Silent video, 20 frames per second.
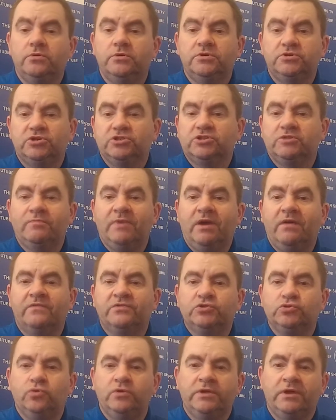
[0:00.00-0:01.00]
It's just a matter
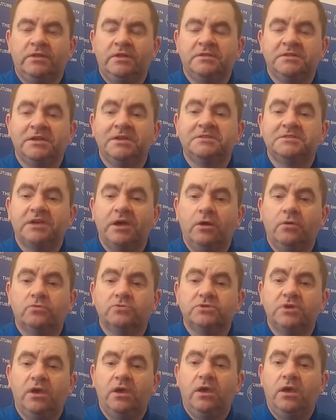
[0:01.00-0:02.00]
of sorting out the
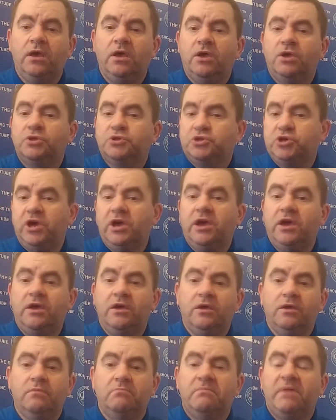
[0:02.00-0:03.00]
details.
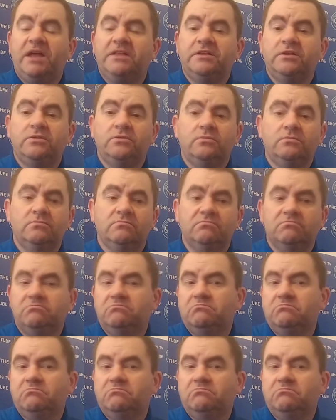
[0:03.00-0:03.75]
Chair, Manning,